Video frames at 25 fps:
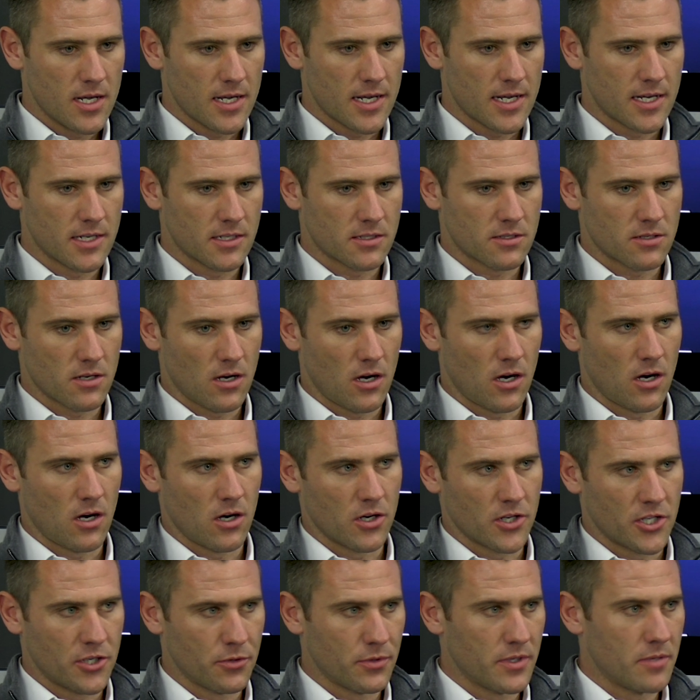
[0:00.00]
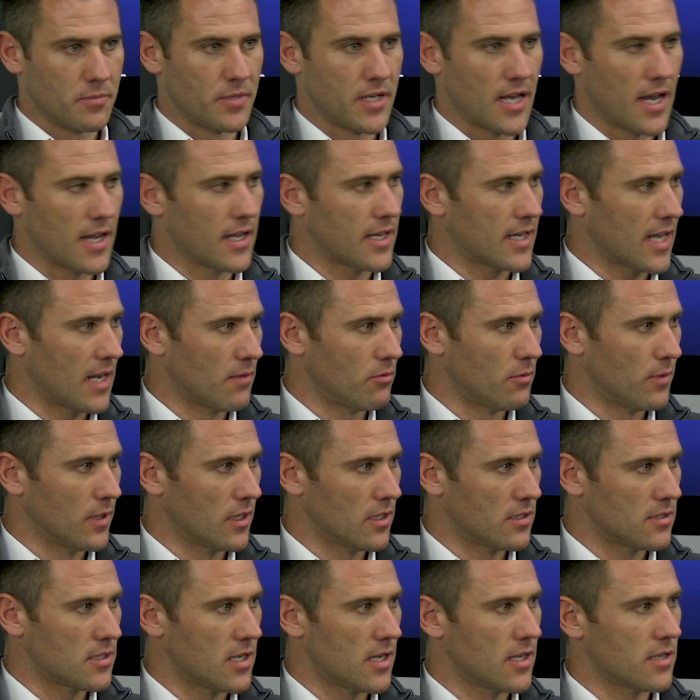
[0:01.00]
is our UEBA
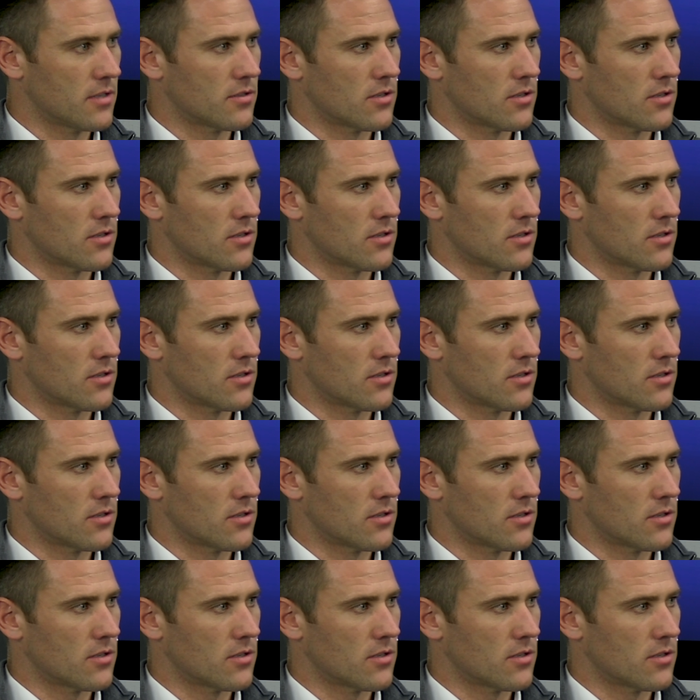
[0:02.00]
capability,